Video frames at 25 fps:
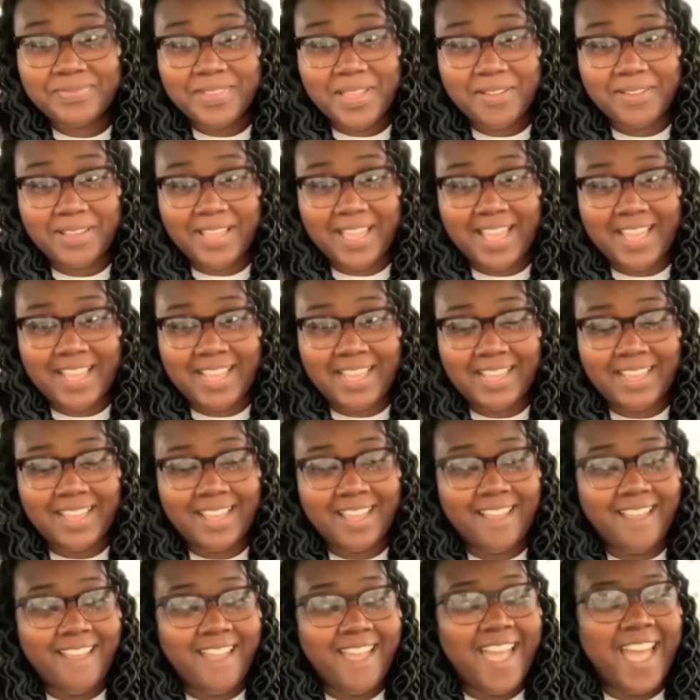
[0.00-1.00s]
Okay,
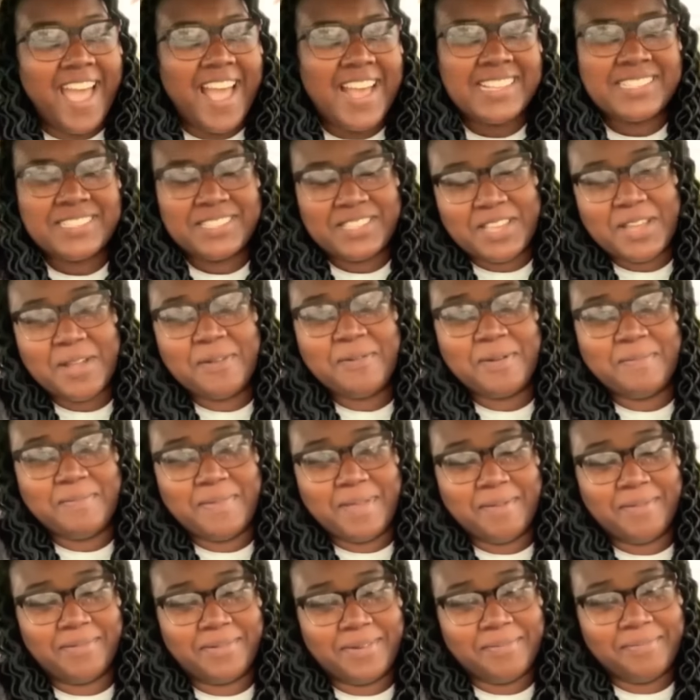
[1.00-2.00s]
I still
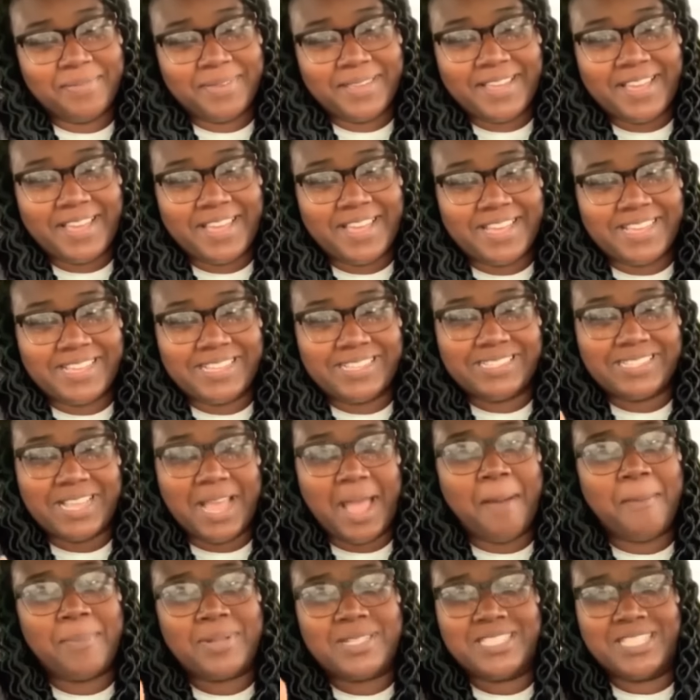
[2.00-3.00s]
remember it because
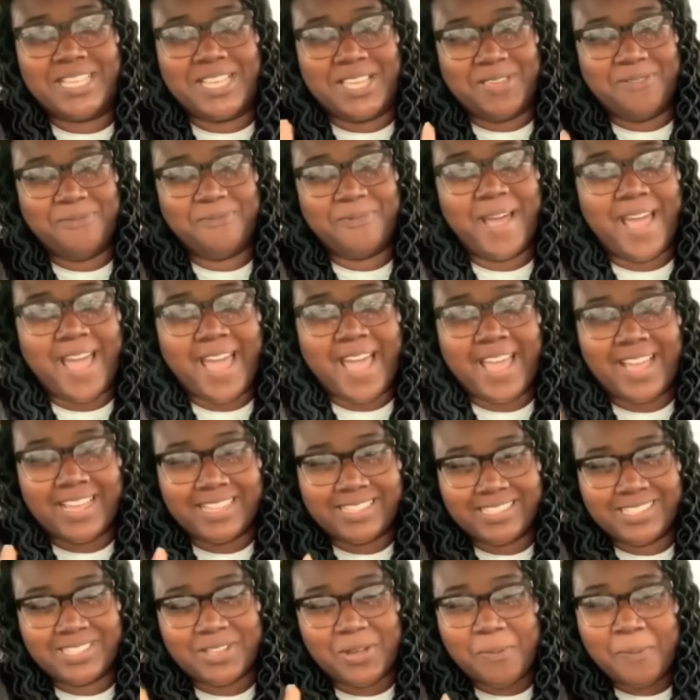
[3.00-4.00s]
I'm gonna tell you
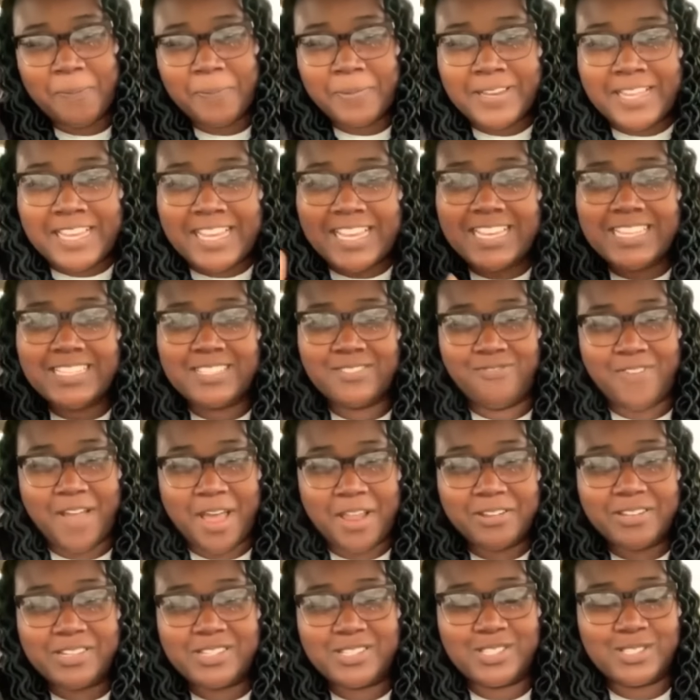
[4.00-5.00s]
why, so please
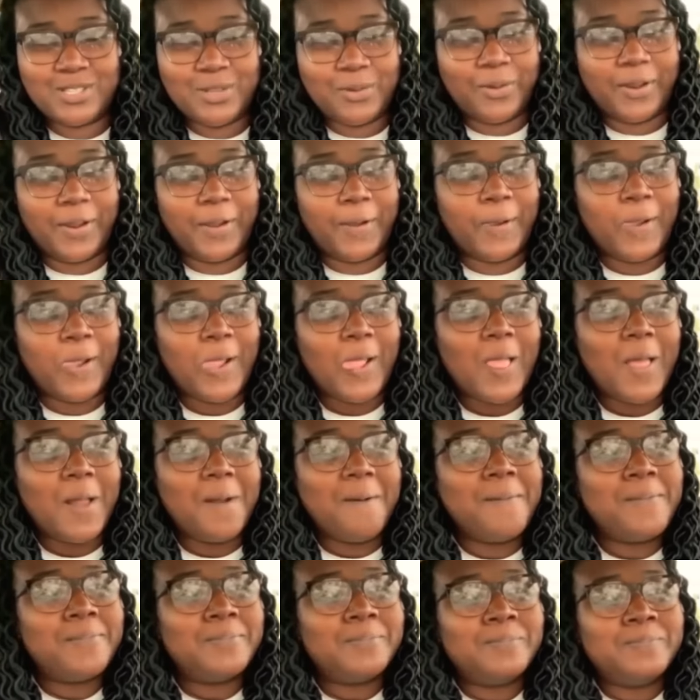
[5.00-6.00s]
follow the story.
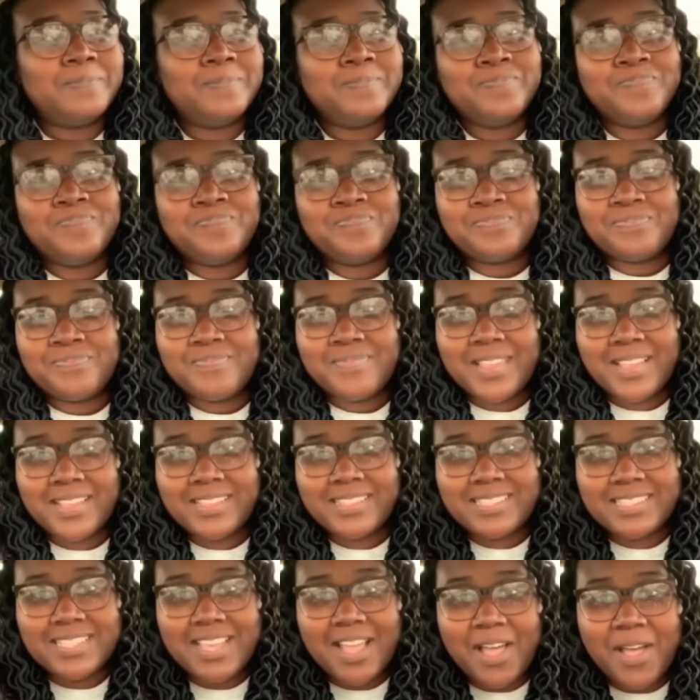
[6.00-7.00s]

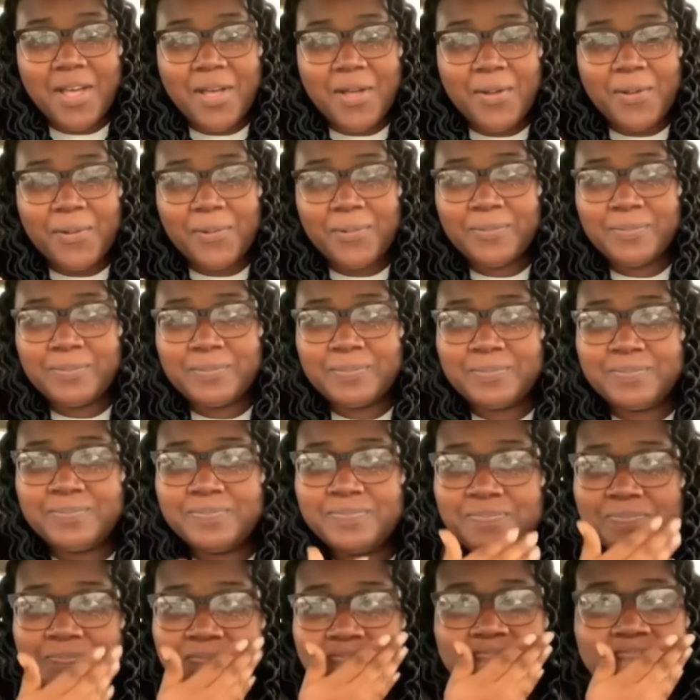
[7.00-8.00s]
So
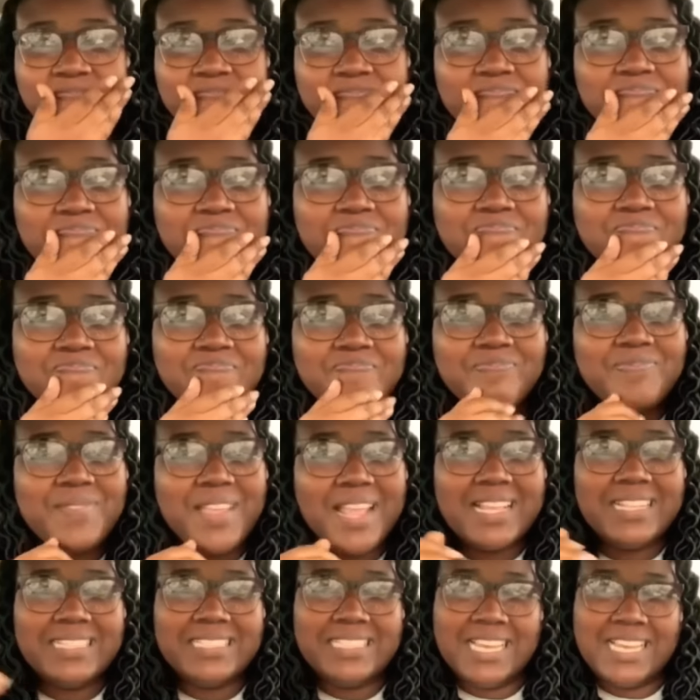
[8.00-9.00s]

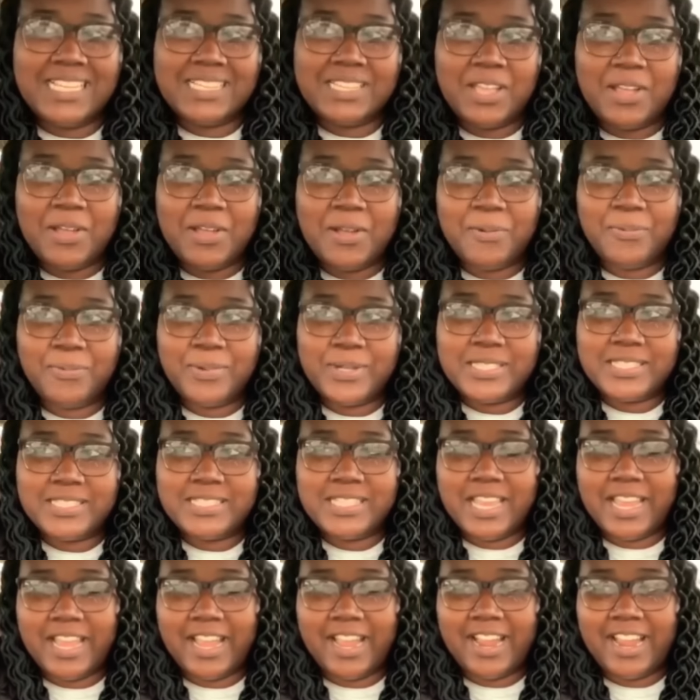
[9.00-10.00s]
Teto was
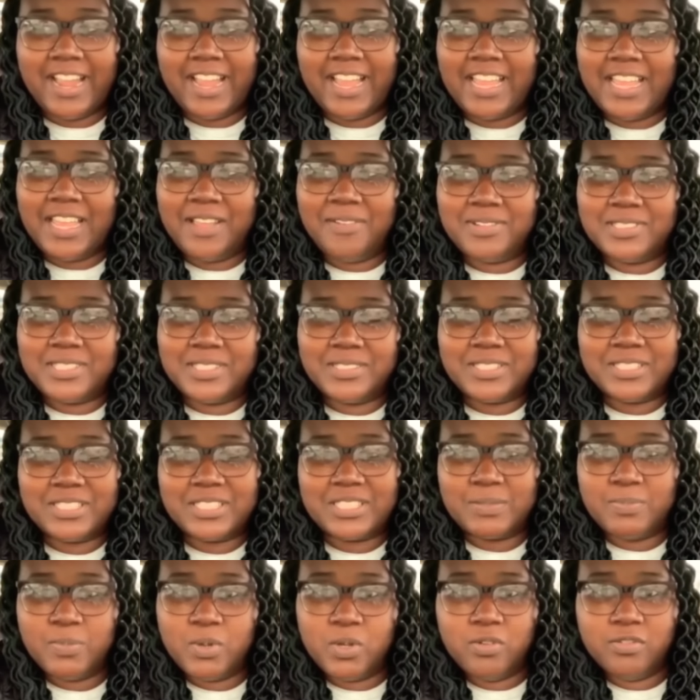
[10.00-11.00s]
there, and he was up there
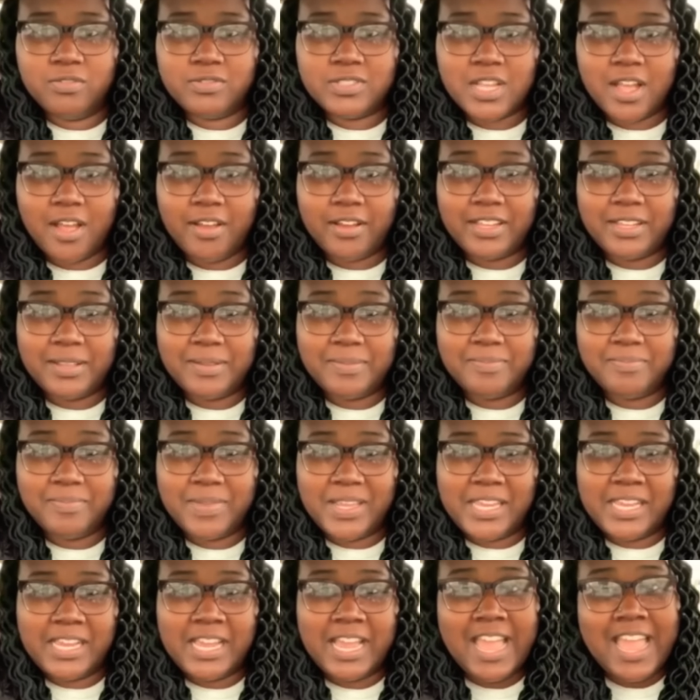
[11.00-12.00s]
smooth talking to
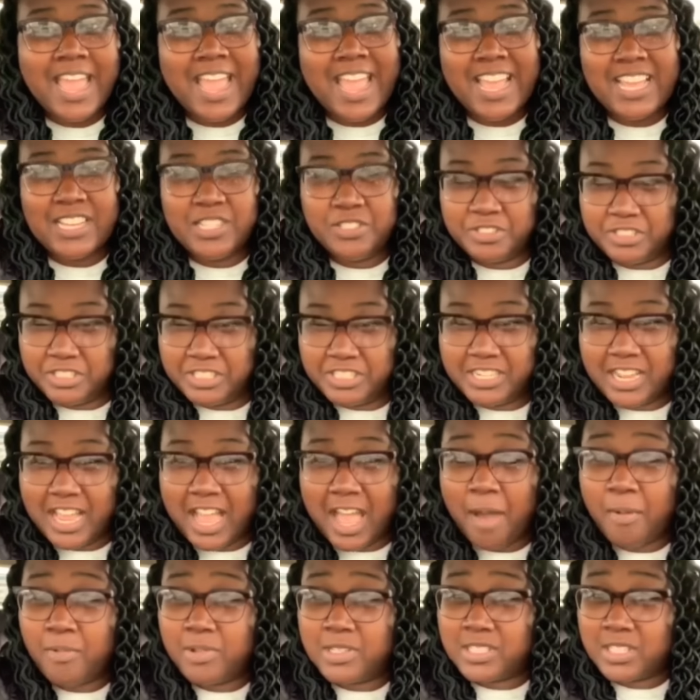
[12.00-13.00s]
me, and during
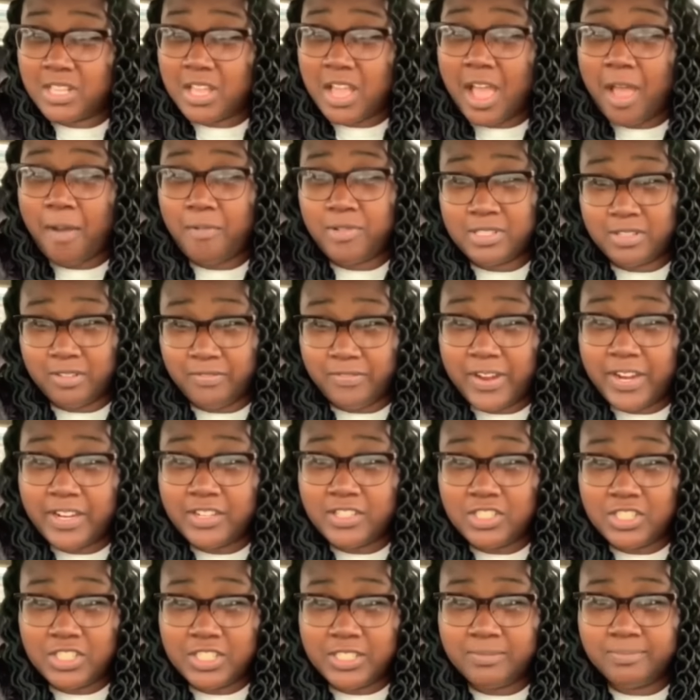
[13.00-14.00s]
I was a
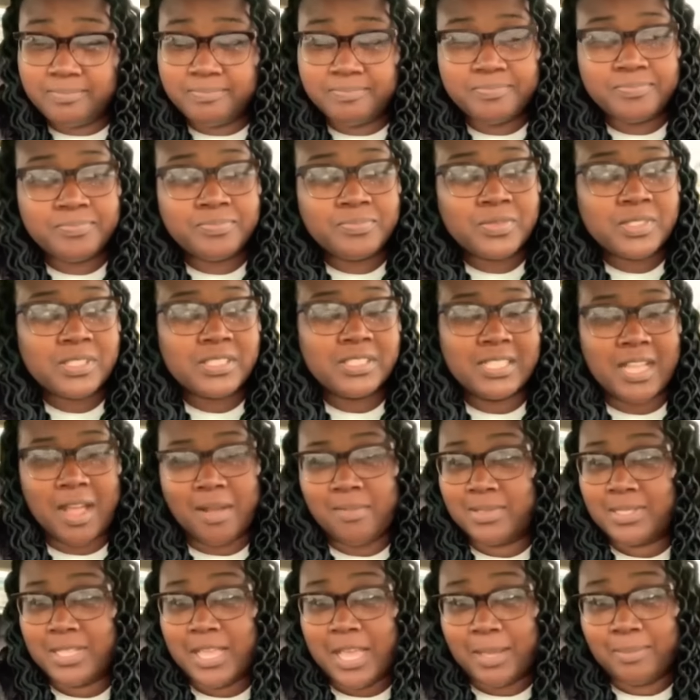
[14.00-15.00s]
virgin, so I
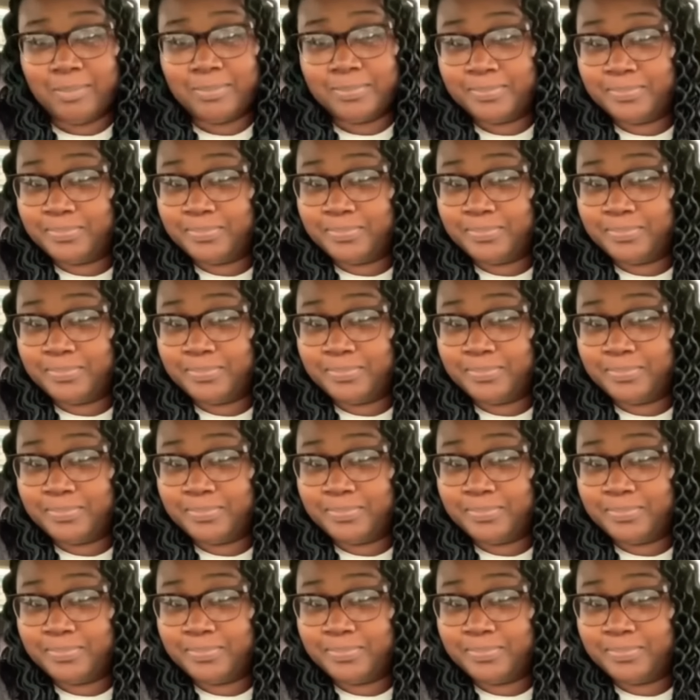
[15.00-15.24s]
was like